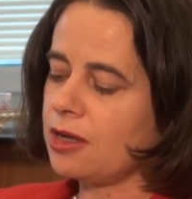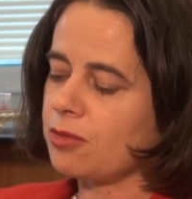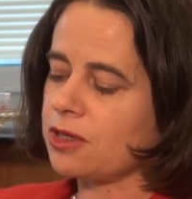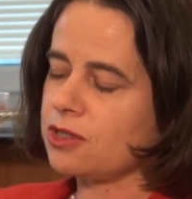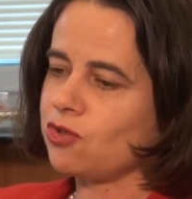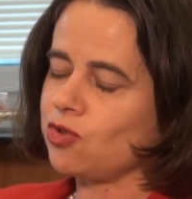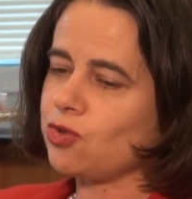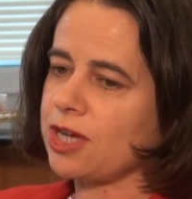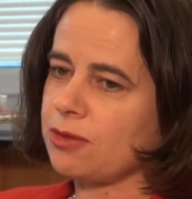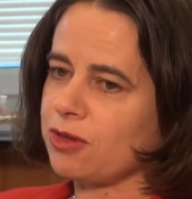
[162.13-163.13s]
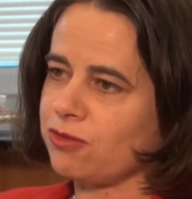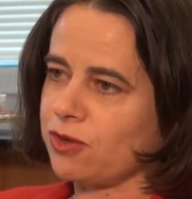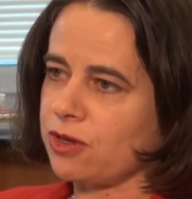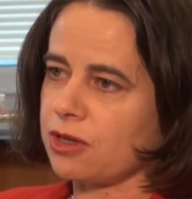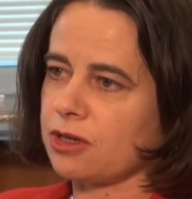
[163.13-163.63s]
But to drill down a bit
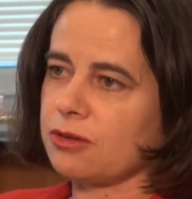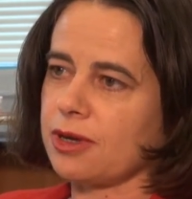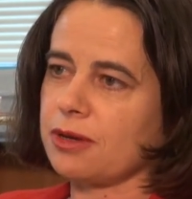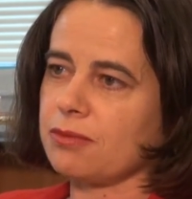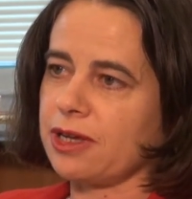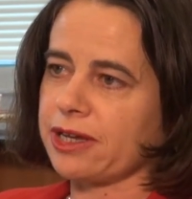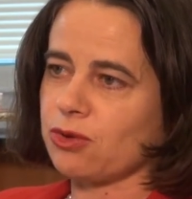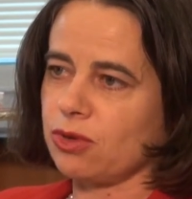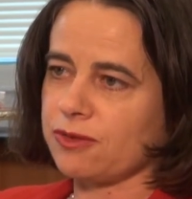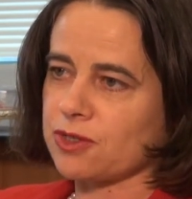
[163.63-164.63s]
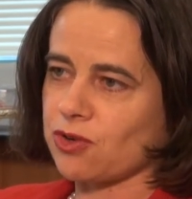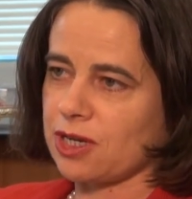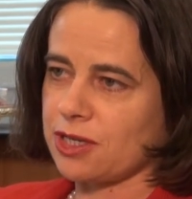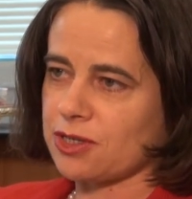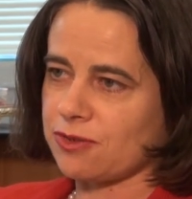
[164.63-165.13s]
further, like all of
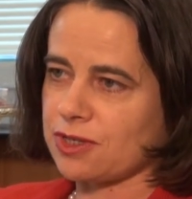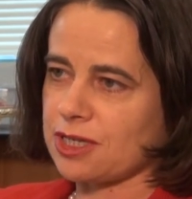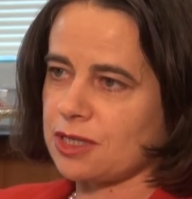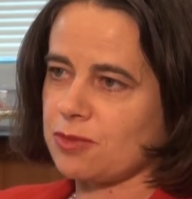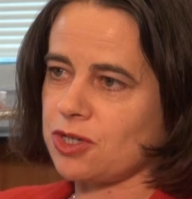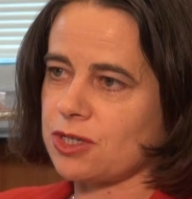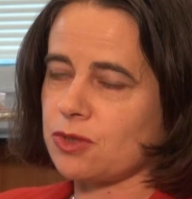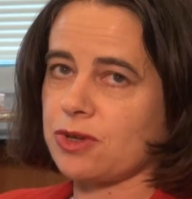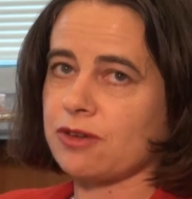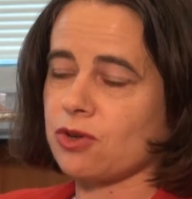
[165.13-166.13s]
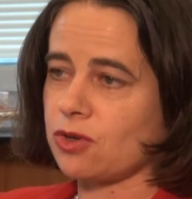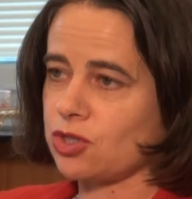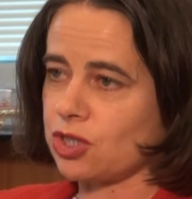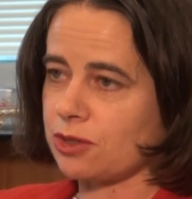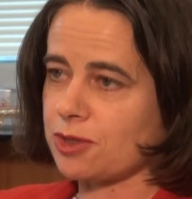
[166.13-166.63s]
Australia's overseas missions, we have
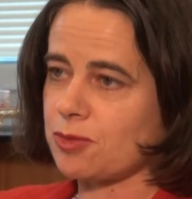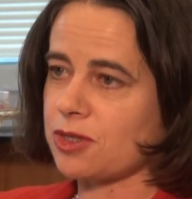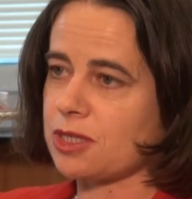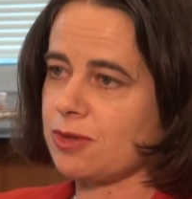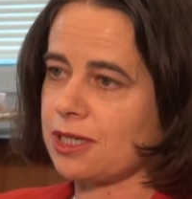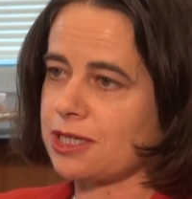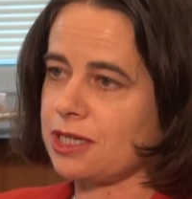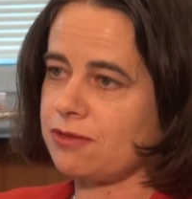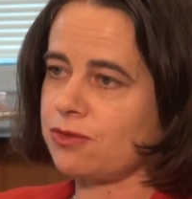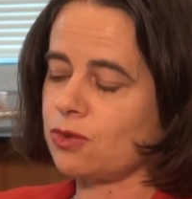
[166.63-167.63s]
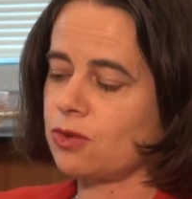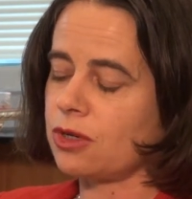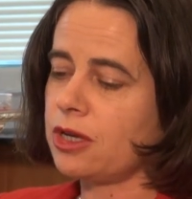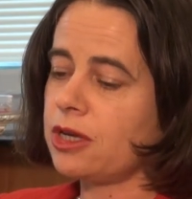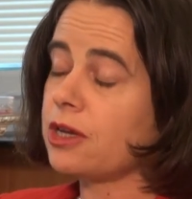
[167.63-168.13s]
consular responsibility for
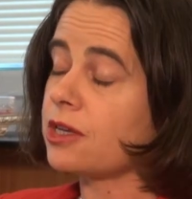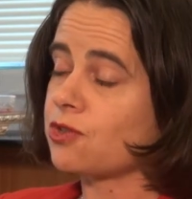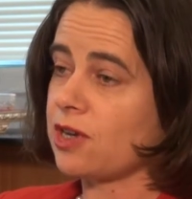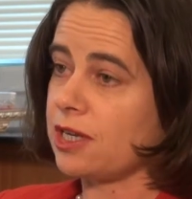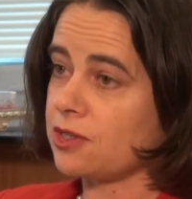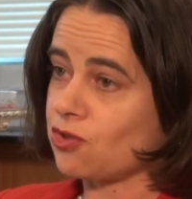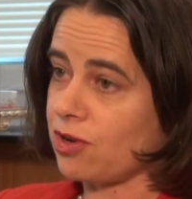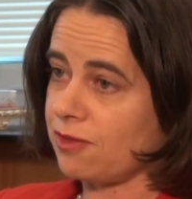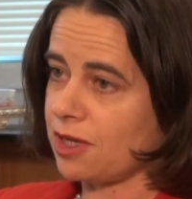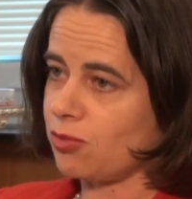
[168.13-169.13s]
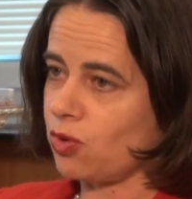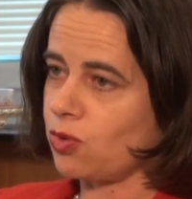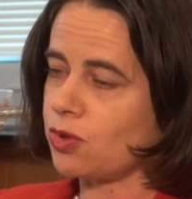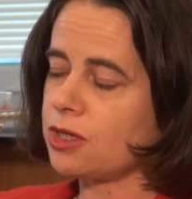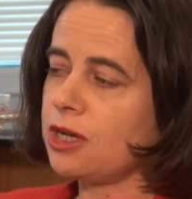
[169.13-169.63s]
Australians travelling
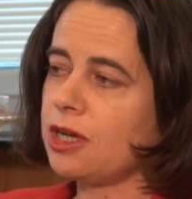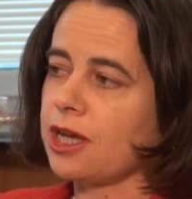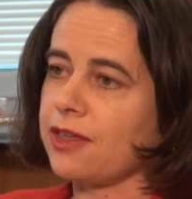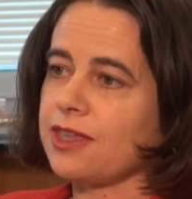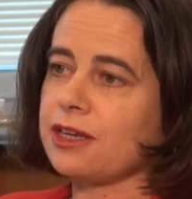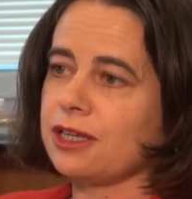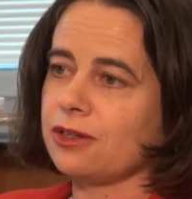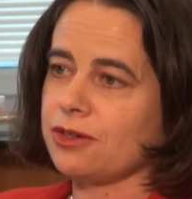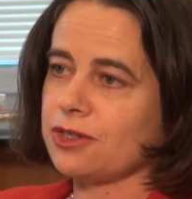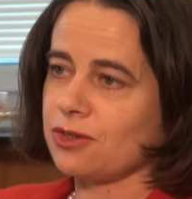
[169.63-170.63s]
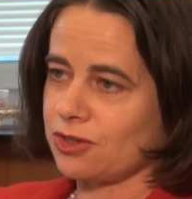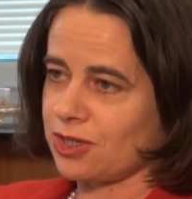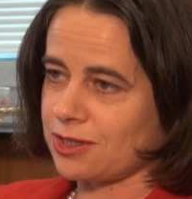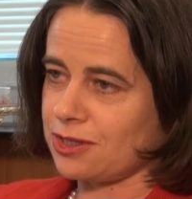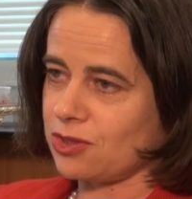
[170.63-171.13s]
abroad, and that includes not
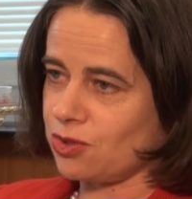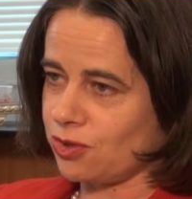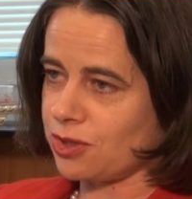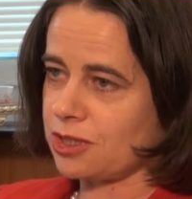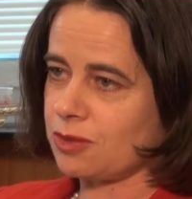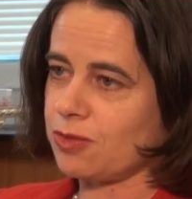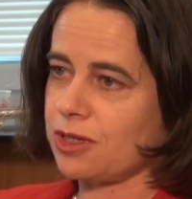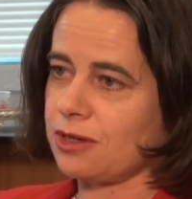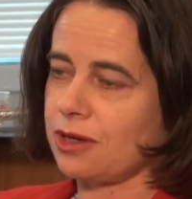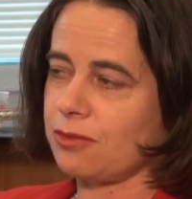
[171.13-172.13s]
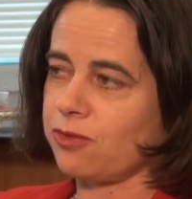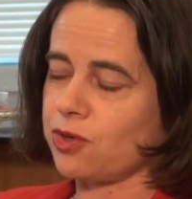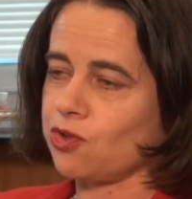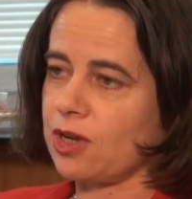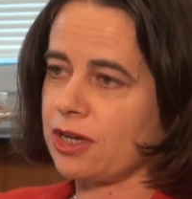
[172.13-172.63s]
just tourists but
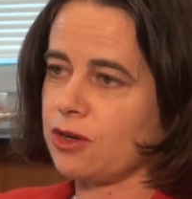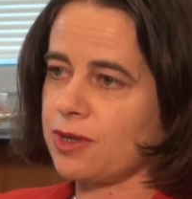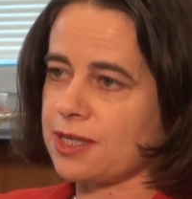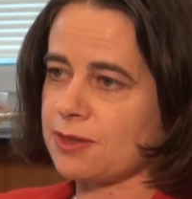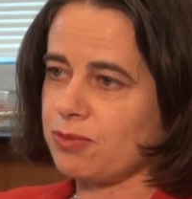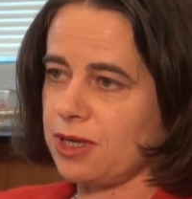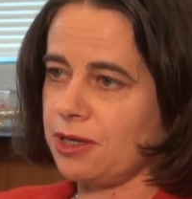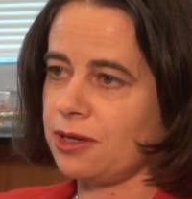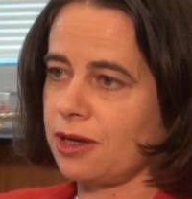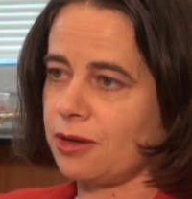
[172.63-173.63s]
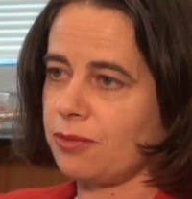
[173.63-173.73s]
for Sri Lanka with its big